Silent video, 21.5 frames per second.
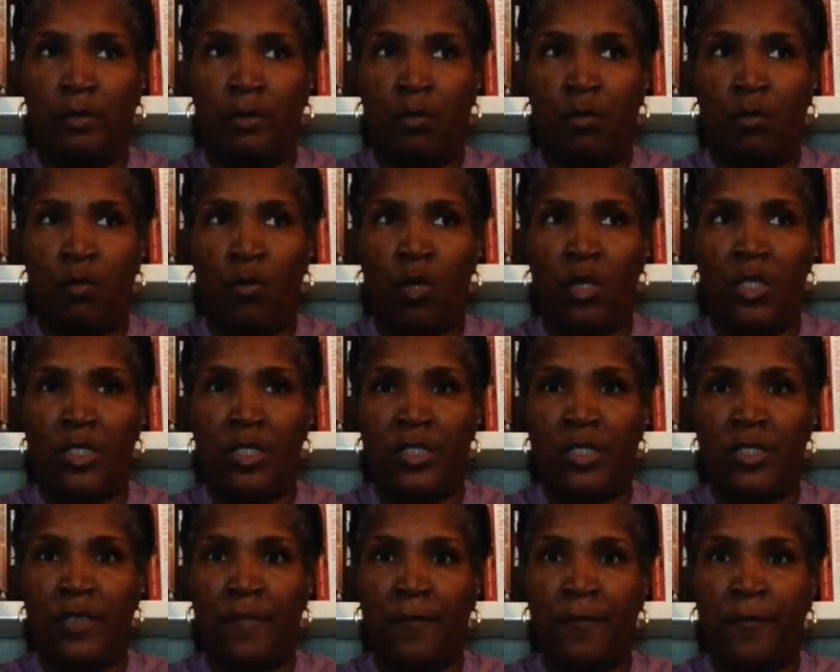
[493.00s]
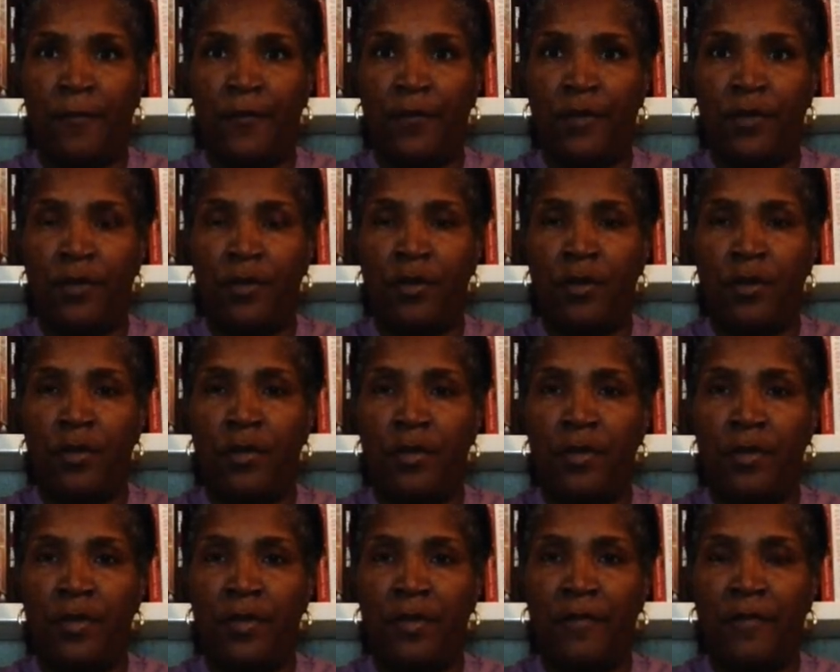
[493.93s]
was to fill
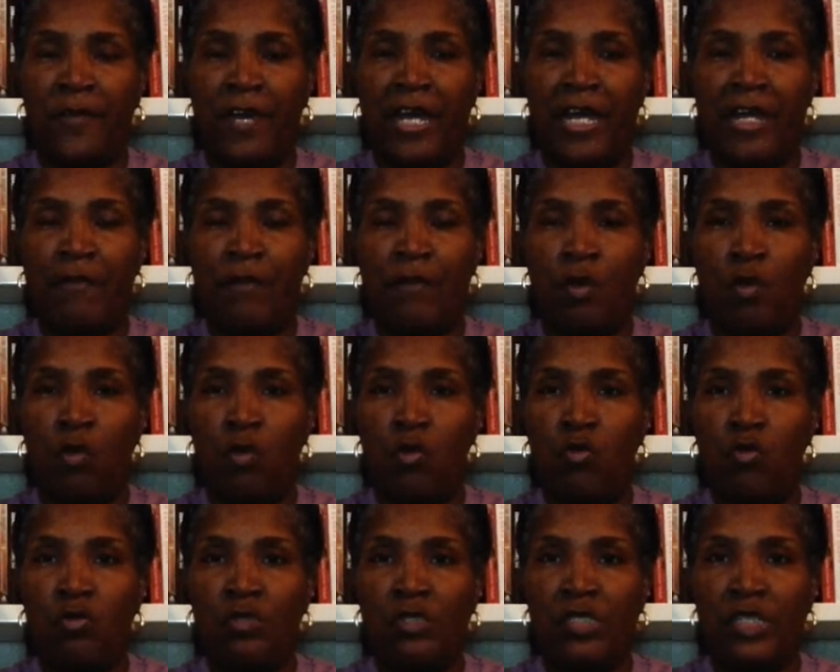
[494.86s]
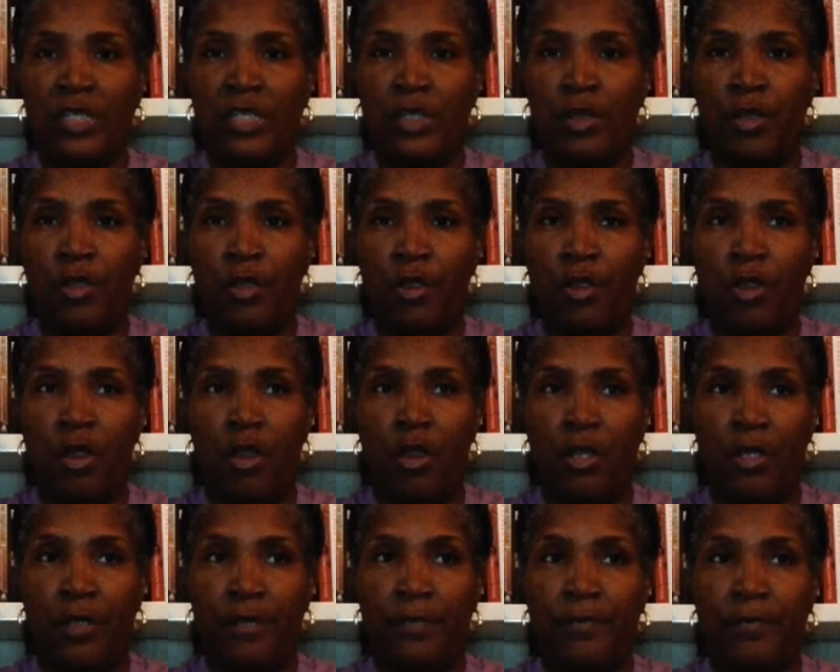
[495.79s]
the five holes in her
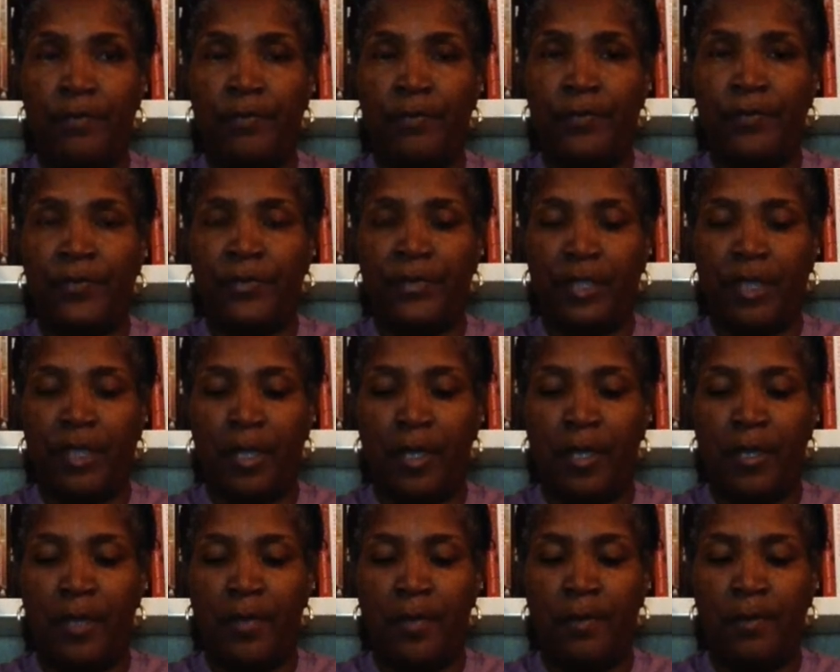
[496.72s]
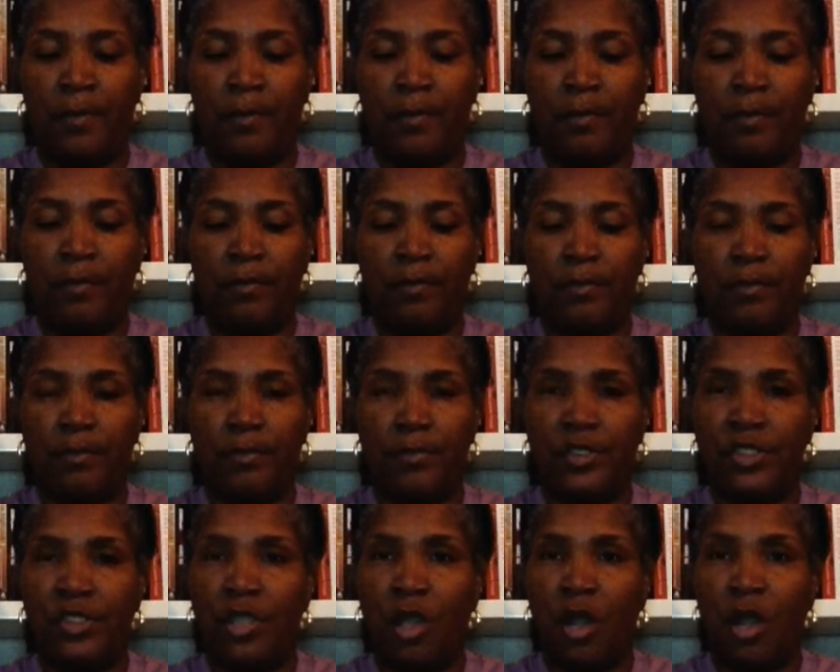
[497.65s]
heart. Um,
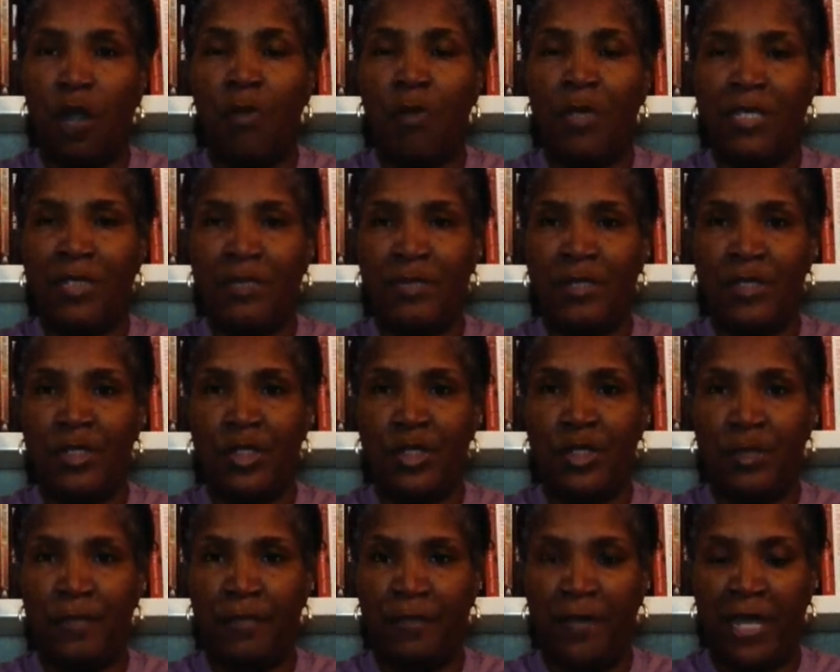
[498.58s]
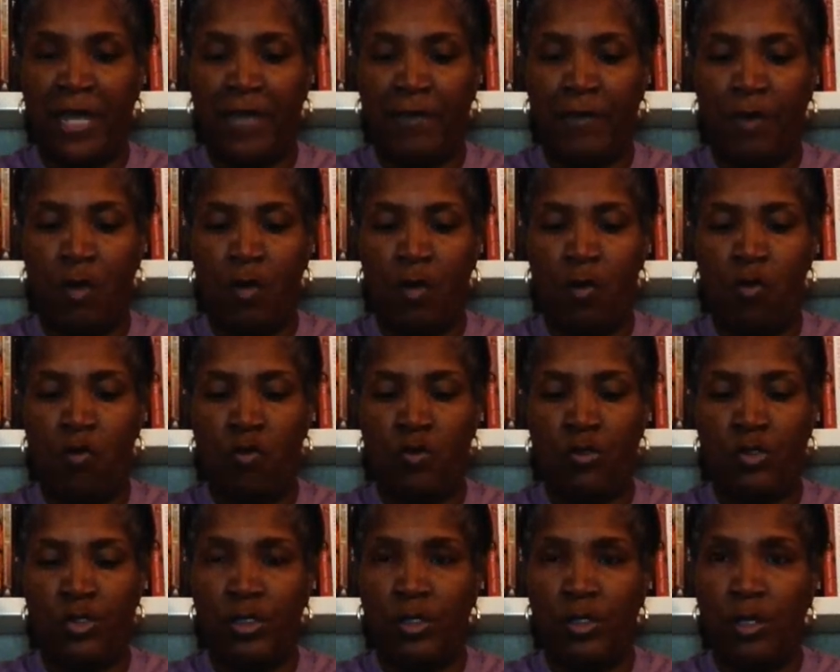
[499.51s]
she always mentioned the five
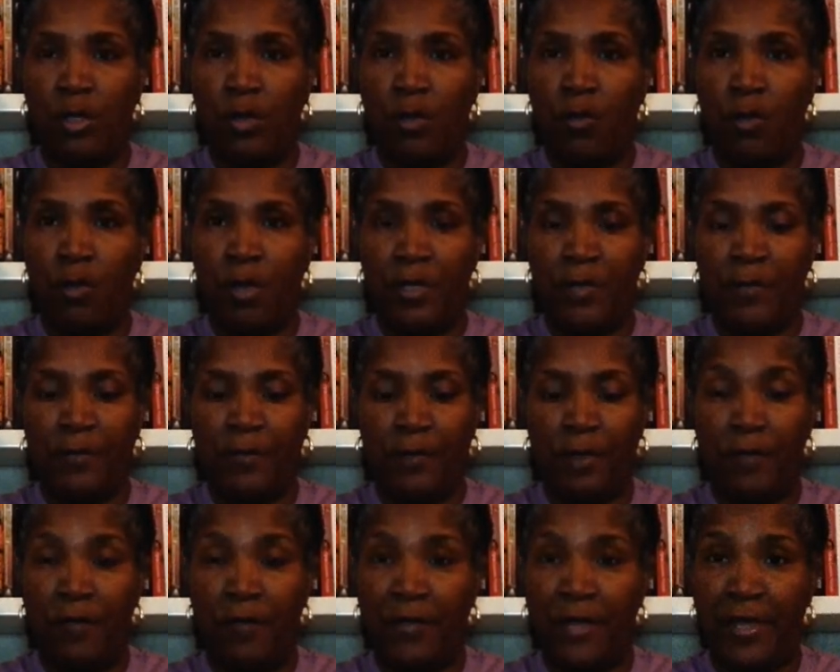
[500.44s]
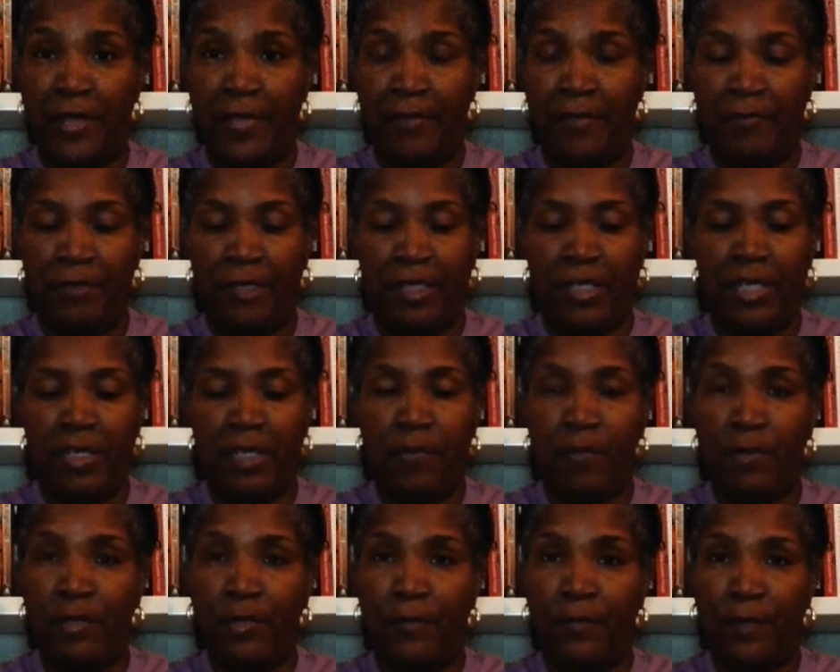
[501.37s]
holes one for her father Ricky,
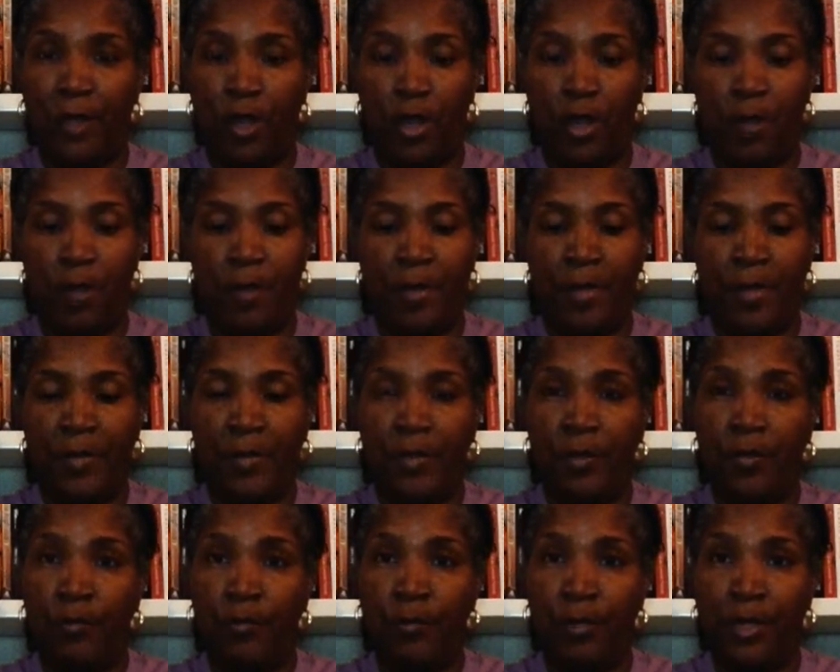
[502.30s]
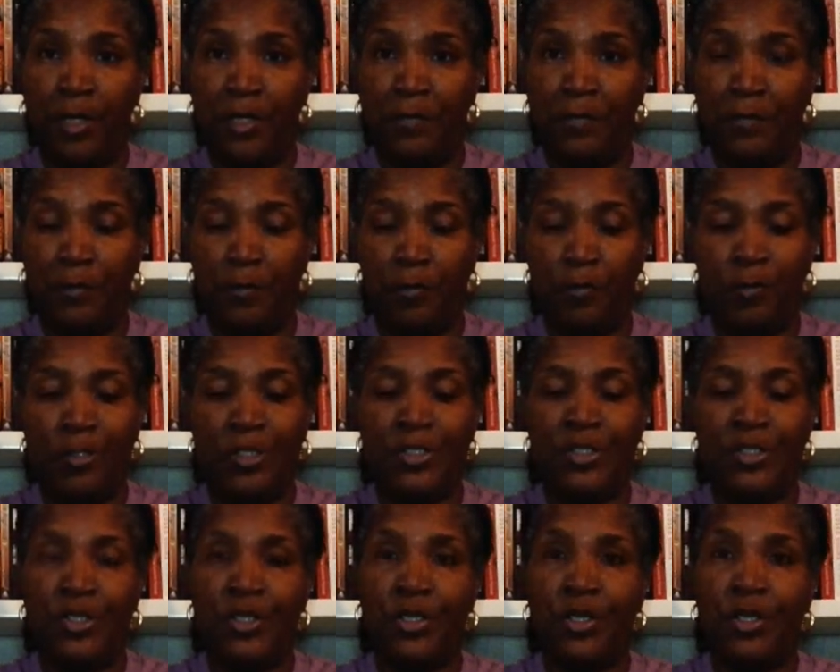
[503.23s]
one for her mother, one for
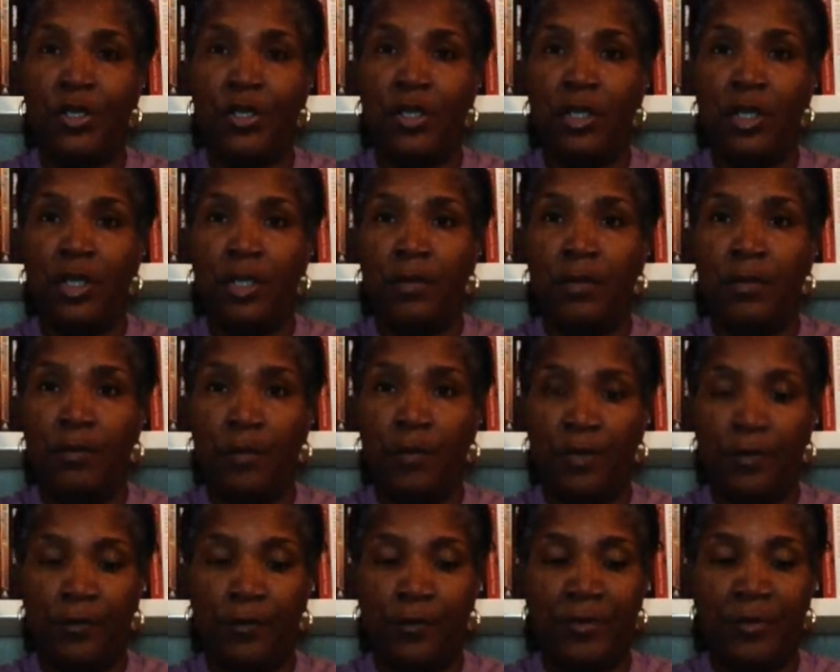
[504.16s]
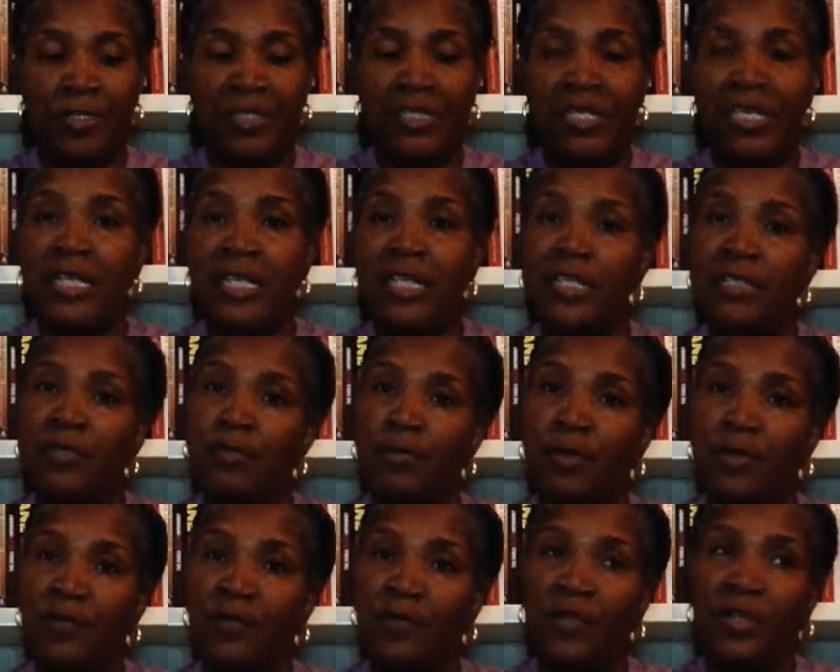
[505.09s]
Winter, one for Mercedes,
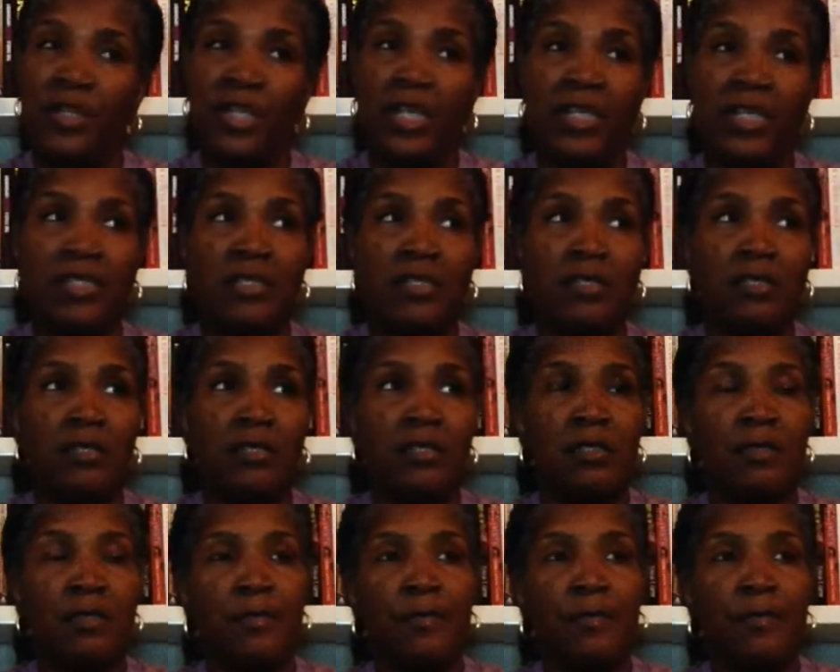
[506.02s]
one for Lexus.